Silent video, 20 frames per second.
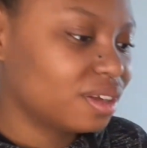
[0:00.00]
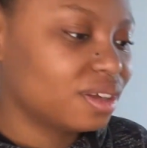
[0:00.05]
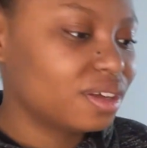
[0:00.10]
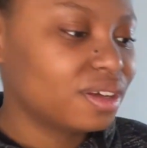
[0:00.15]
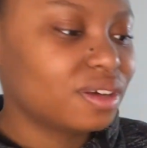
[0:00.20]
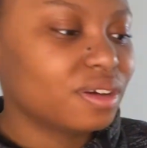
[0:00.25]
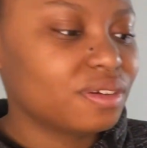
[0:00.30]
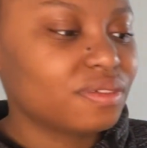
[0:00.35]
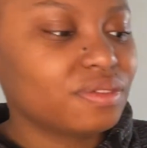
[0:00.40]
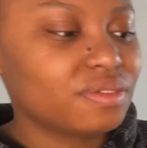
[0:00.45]

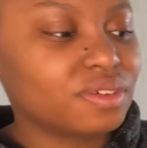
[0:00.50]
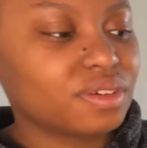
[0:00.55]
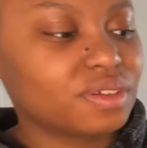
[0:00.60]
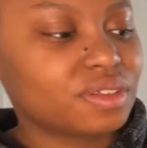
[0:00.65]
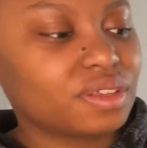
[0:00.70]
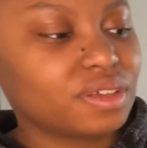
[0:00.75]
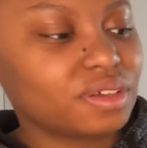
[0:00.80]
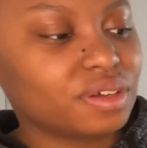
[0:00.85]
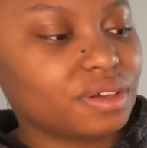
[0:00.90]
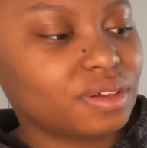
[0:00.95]
for
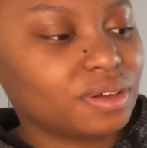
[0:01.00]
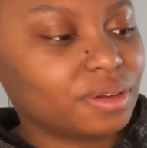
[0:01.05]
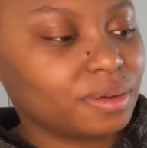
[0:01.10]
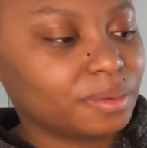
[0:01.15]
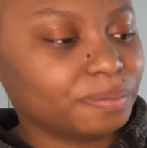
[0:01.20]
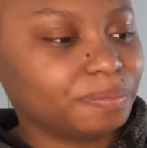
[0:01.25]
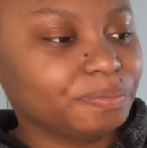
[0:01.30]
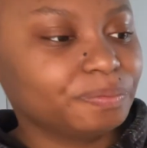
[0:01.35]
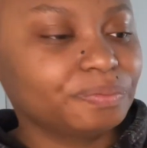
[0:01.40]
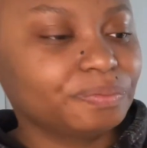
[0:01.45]
the
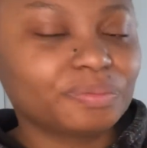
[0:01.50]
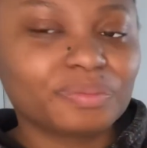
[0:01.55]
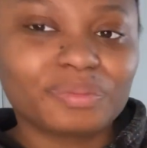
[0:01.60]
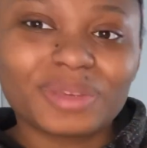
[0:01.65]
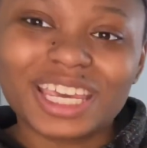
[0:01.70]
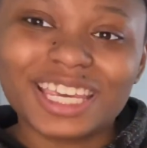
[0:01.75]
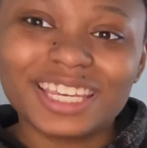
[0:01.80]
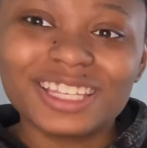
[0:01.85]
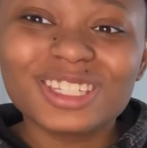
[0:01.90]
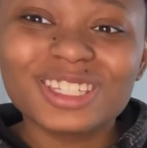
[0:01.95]

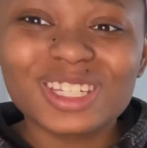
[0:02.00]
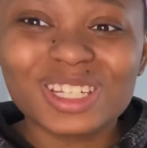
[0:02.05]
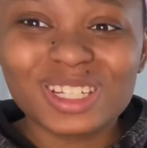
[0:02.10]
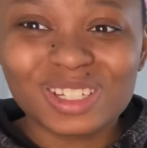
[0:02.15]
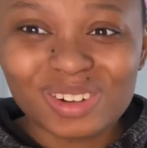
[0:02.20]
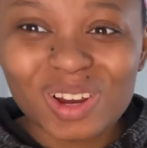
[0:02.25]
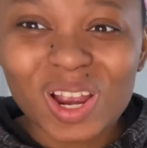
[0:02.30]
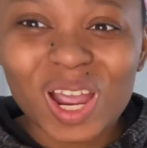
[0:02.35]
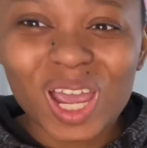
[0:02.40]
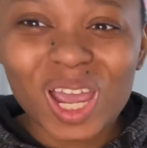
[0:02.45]
paint to
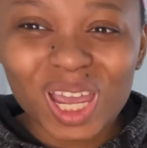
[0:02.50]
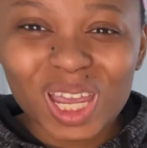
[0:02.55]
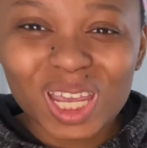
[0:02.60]
dry.